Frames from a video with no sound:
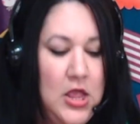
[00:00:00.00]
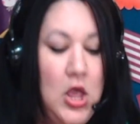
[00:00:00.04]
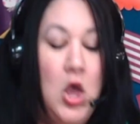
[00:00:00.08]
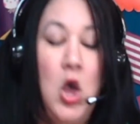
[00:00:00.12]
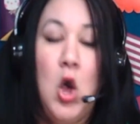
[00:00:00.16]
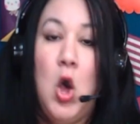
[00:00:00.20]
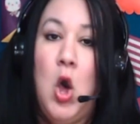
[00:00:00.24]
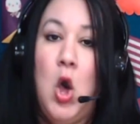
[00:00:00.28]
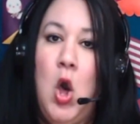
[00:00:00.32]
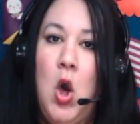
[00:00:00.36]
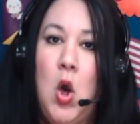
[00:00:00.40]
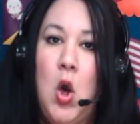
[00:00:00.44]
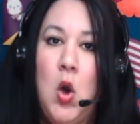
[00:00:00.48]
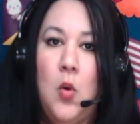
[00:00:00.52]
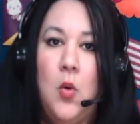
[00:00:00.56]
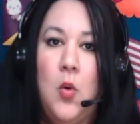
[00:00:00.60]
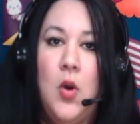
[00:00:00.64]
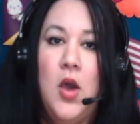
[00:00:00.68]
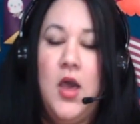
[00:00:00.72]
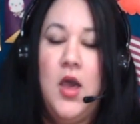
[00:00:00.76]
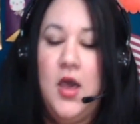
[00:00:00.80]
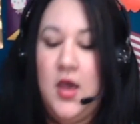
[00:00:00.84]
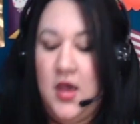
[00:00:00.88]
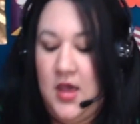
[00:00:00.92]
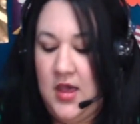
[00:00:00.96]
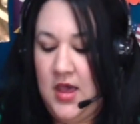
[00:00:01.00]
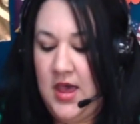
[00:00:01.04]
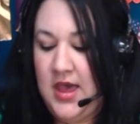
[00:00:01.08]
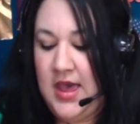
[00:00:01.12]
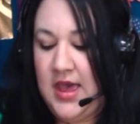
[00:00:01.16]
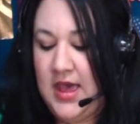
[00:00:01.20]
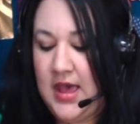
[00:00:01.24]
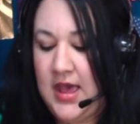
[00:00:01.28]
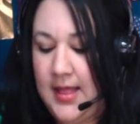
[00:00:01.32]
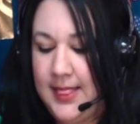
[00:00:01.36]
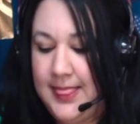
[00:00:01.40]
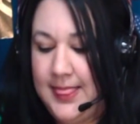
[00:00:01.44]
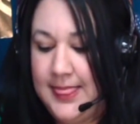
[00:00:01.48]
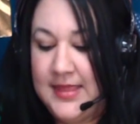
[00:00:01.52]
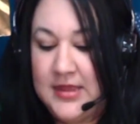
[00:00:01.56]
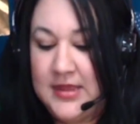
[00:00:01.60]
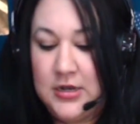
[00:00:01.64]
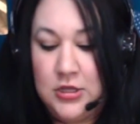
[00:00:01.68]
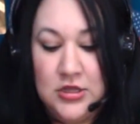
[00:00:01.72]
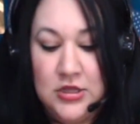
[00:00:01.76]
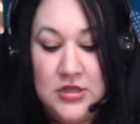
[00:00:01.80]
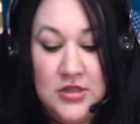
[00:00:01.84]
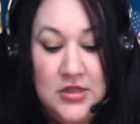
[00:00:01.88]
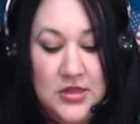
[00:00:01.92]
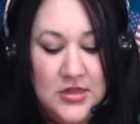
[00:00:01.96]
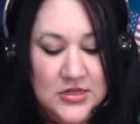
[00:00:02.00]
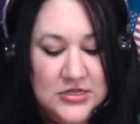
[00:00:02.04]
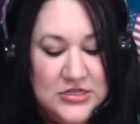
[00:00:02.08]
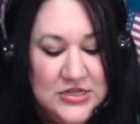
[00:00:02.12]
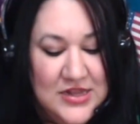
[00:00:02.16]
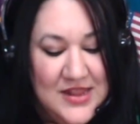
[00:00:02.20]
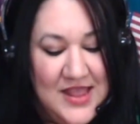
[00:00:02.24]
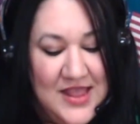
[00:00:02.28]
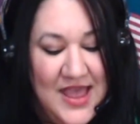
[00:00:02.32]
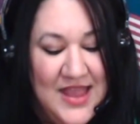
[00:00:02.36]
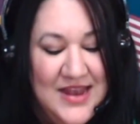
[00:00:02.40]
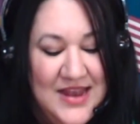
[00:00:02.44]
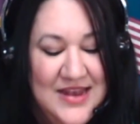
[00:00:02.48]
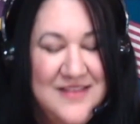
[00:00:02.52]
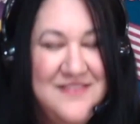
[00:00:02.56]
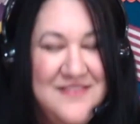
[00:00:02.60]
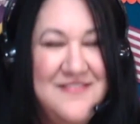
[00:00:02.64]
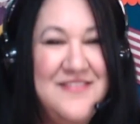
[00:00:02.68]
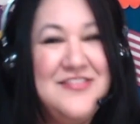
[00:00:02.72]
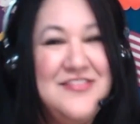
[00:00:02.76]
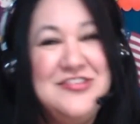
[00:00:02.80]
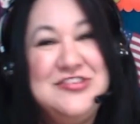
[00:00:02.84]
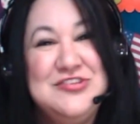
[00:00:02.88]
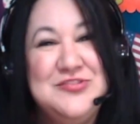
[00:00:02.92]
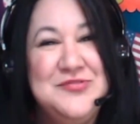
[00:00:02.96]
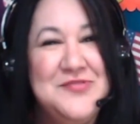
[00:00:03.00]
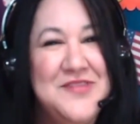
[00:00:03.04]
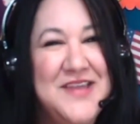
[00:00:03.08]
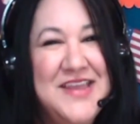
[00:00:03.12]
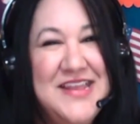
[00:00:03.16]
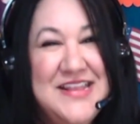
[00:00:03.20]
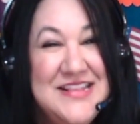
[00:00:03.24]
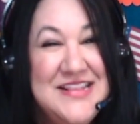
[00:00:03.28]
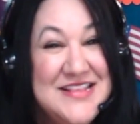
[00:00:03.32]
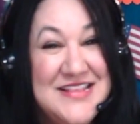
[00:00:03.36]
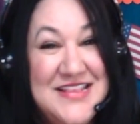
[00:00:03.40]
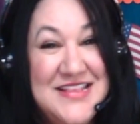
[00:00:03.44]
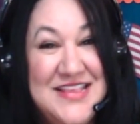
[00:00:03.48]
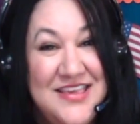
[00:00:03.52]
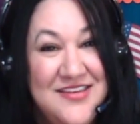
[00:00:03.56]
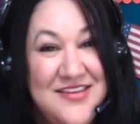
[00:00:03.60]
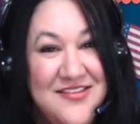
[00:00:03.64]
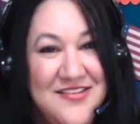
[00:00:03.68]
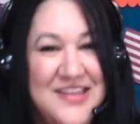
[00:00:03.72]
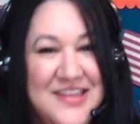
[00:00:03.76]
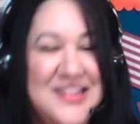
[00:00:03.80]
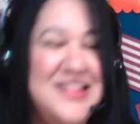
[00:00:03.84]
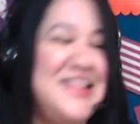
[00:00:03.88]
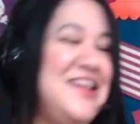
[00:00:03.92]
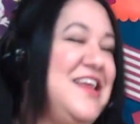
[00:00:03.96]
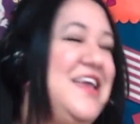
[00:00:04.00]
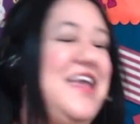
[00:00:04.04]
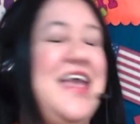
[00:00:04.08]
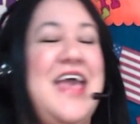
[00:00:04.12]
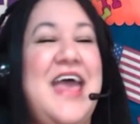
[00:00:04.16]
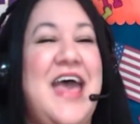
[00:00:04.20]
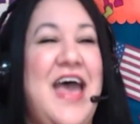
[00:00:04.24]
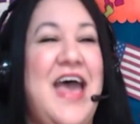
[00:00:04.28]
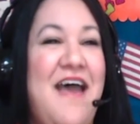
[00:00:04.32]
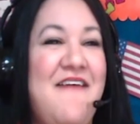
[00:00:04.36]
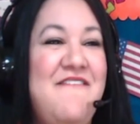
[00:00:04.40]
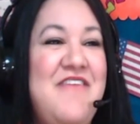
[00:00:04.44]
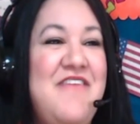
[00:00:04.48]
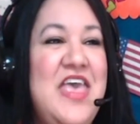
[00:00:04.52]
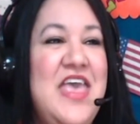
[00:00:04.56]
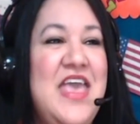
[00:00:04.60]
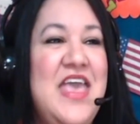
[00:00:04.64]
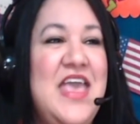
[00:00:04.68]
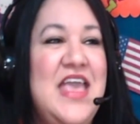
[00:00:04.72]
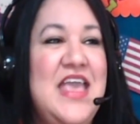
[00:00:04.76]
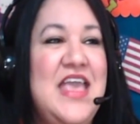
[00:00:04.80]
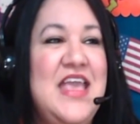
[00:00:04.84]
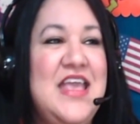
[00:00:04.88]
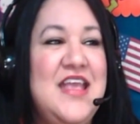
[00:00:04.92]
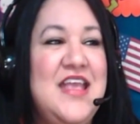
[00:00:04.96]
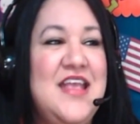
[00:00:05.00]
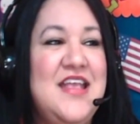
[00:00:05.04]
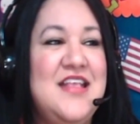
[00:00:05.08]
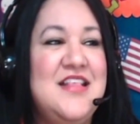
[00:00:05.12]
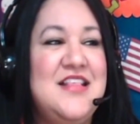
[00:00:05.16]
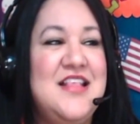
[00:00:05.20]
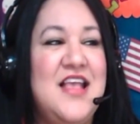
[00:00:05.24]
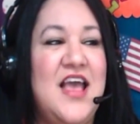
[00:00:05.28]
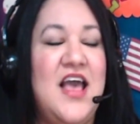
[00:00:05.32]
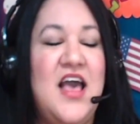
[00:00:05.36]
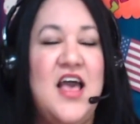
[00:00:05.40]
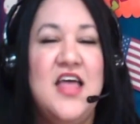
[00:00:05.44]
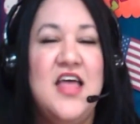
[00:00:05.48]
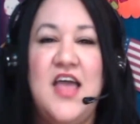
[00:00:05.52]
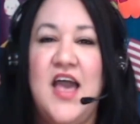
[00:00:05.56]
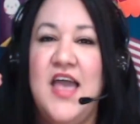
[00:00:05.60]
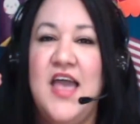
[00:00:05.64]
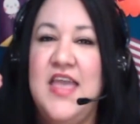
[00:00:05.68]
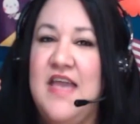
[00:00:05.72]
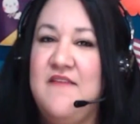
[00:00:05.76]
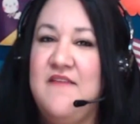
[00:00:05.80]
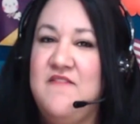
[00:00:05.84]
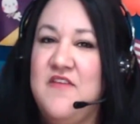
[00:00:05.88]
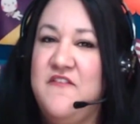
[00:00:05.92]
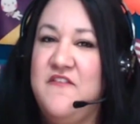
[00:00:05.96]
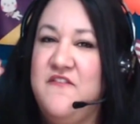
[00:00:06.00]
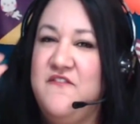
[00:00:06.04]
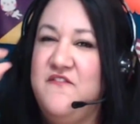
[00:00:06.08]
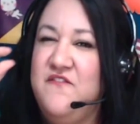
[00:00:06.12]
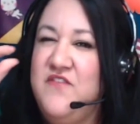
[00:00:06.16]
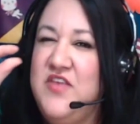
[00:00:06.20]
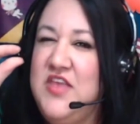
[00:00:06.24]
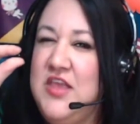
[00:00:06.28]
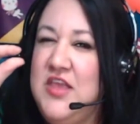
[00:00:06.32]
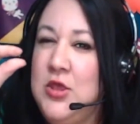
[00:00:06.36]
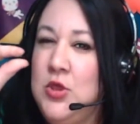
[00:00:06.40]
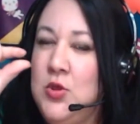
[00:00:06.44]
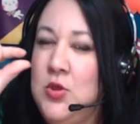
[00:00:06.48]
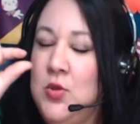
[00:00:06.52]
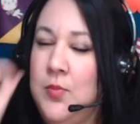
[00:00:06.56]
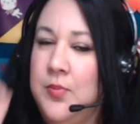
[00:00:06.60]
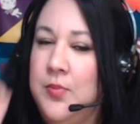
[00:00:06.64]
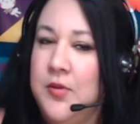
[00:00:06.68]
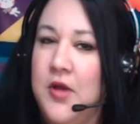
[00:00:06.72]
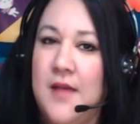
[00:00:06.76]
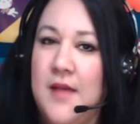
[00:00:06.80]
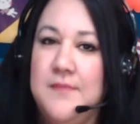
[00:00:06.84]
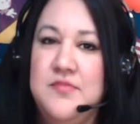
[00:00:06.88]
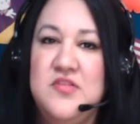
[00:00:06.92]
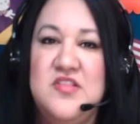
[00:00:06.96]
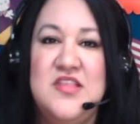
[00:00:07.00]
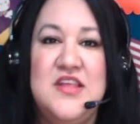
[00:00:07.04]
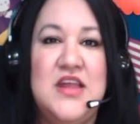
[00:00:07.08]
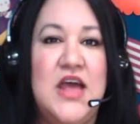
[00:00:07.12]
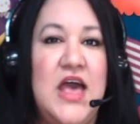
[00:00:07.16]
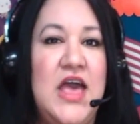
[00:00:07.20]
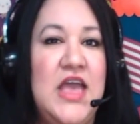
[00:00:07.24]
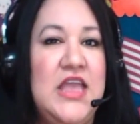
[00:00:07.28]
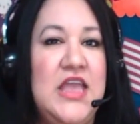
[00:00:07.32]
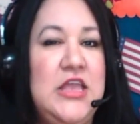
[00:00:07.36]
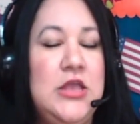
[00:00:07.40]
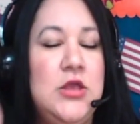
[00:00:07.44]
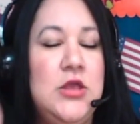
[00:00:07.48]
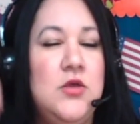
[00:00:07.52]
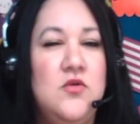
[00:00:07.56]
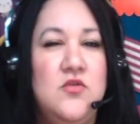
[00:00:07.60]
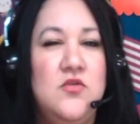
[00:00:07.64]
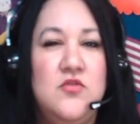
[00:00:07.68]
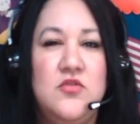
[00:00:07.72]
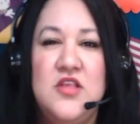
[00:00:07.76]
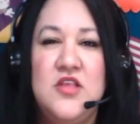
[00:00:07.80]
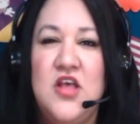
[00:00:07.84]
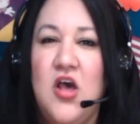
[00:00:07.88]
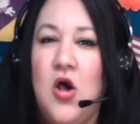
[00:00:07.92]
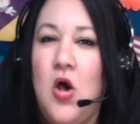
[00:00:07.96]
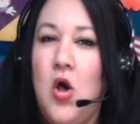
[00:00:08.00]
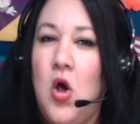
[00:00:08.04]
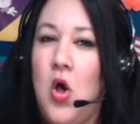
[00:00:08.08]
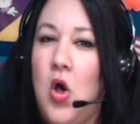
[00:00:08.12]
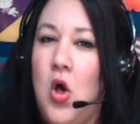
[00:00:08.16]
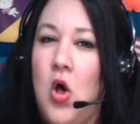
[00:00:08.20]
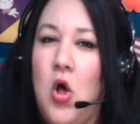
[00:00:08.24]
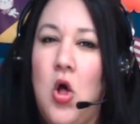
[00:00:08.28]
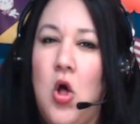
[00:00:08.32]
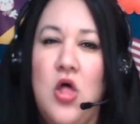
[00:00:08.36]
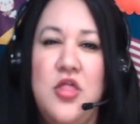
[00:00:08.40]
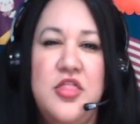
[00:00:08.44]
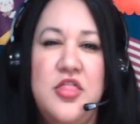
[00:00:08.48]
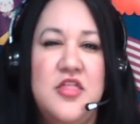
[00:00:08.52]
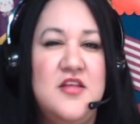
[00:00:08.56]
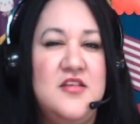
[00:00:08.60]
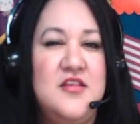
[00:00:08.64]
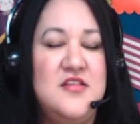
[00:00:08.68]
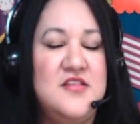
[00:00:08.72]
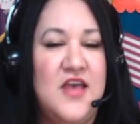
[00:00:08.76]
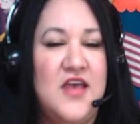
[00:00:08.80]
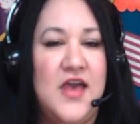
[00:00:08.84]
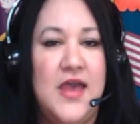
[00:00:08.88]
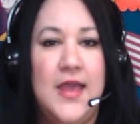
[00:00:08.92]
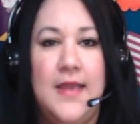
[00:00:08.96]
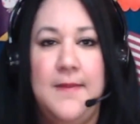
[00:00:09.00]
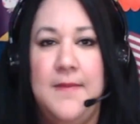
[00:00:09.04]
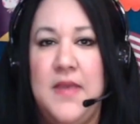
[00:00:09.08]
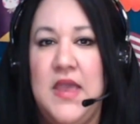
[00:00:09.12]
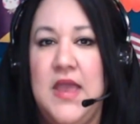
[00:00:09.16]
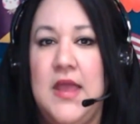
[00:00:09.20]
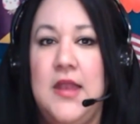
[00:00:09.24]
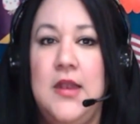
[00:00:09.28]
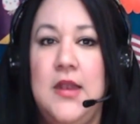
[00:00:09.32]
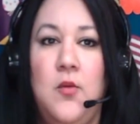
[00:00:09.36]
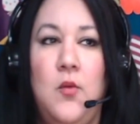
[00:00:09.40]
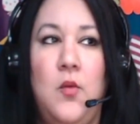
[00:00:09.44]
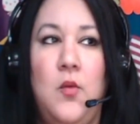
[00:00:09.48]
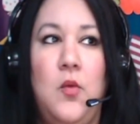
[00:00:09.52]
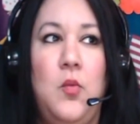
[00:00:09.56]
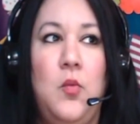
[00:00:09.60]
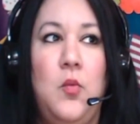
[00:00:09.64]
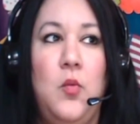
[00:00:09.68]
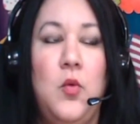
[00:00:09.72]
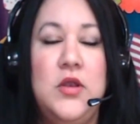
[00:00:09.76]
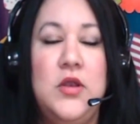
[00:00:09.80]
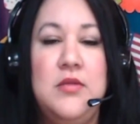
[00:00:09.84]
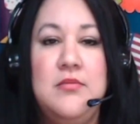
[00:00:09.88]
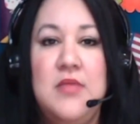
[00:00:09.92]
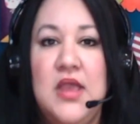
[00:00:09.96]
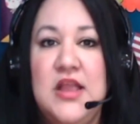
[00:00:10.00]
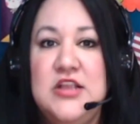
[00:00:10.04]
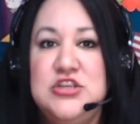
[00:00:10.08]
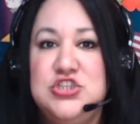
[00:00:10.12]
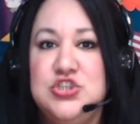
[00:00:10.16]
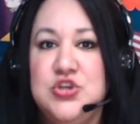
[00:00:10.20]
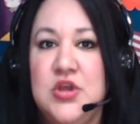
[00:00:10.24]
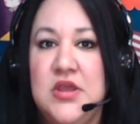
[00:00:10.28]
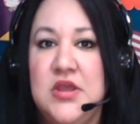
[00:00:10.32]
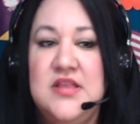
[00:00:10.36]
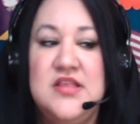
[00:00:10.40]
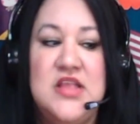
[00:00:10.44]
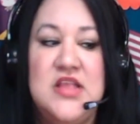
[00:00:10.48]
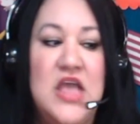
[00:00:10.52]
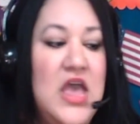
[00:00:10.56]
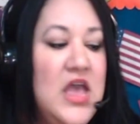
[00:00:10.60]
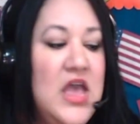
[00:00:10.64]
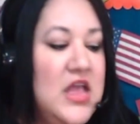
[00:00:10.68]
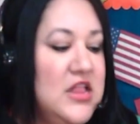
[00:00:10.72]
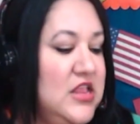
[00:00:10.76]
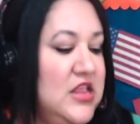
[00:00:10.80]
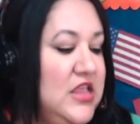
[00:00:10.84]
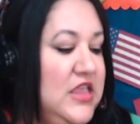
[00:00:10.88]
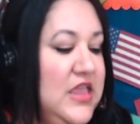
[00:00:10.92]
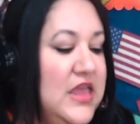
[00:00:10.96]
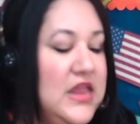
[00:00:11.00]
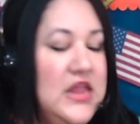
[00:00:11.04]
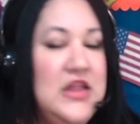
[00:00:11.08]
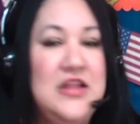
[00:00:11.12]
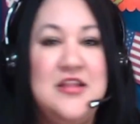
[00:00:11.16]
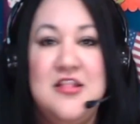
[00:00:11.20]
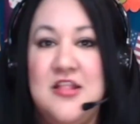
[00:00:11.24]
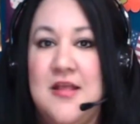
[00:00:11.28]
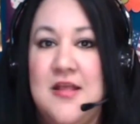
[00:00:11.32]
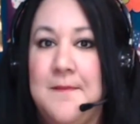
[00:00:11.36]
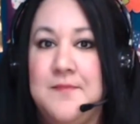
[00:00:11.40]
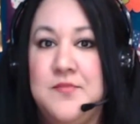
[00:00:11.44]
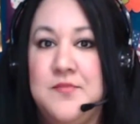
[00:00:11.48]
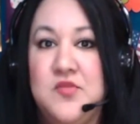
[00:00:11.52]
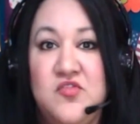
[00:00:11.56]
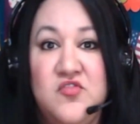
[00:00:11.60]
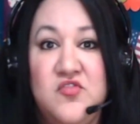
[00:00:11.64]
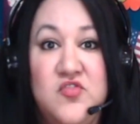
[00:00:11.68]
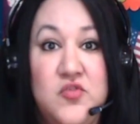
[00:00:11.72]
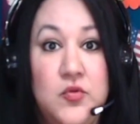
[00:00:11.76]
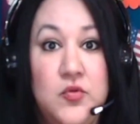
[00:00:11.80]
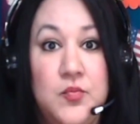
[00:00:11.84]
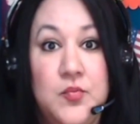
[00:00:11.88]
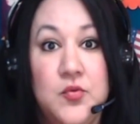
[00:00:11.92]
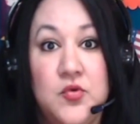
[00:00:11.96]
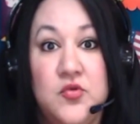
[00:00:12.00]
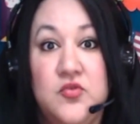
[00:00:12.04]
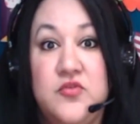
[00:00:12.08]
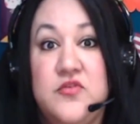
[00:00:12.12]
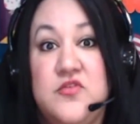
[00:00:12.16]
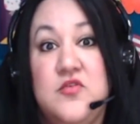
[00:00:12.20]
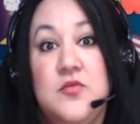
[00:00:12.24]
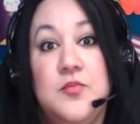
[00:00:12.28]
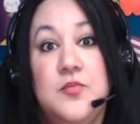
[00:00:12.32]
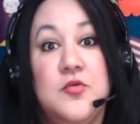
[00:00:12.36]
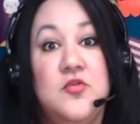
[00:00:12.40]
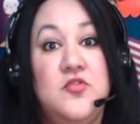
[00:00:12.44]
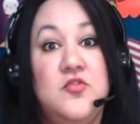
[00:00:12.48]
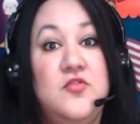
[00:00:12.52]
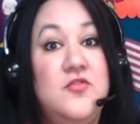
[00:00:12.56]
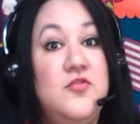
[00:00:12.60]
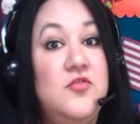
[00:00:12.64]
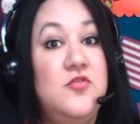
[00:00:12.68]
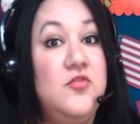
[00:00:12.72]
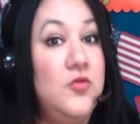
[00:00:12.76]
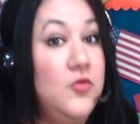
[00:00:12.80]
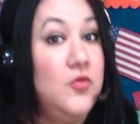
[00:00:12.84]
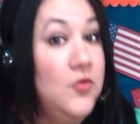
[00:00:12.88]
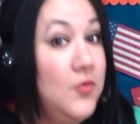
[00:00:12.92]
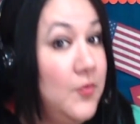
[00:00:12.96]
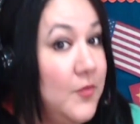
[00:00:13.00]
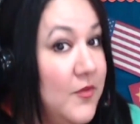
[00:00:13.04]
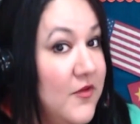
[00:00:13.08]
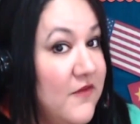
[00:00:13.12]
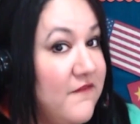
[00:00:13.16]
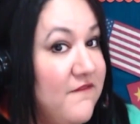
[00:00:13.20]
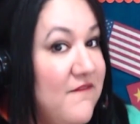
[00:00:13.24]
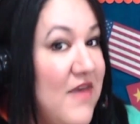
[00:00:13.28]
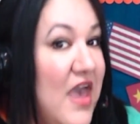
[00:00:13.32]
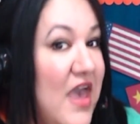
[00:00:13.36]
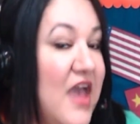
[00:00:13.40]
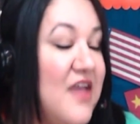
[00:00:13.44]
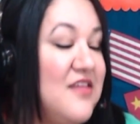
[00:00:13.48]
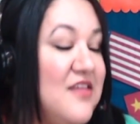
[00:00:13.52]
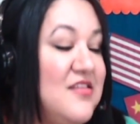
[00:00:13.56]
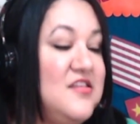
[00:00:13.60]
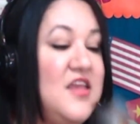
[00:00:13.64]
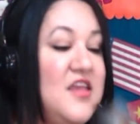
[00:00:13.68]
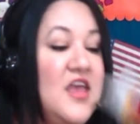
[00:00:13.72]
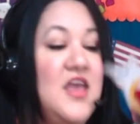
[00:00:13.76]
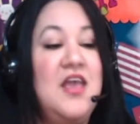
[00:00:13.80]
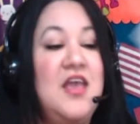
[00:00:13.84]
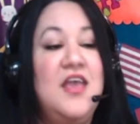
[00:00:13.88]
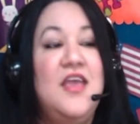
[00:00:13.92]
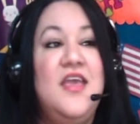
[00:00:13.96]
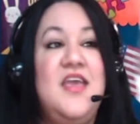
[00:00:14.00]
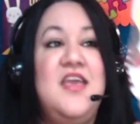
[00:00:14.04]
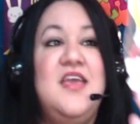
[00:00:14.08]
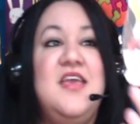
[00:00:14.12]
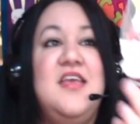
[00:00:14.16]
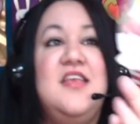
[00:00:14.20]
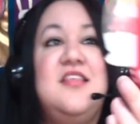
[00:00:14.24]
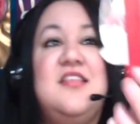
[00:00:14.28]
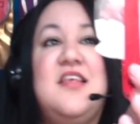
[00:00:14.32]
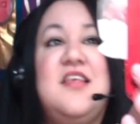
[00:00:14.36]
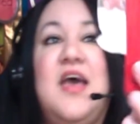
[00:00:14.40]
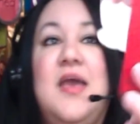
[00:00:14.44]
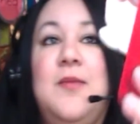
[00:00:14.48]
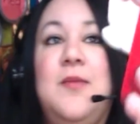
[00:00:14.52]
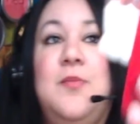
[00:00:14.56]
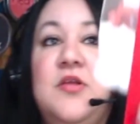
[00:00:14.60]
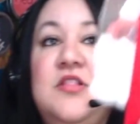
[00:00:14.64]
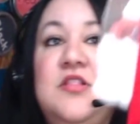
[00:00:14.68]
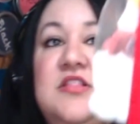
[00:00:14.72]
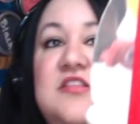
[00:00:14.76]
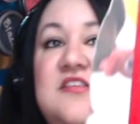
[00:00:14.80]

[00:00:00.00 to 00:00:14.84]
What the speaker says: Oh, a little kind of trade secret that I have is I have a few props that I use all the time, and one of my tricks to getting to them super, super, super fast is I put the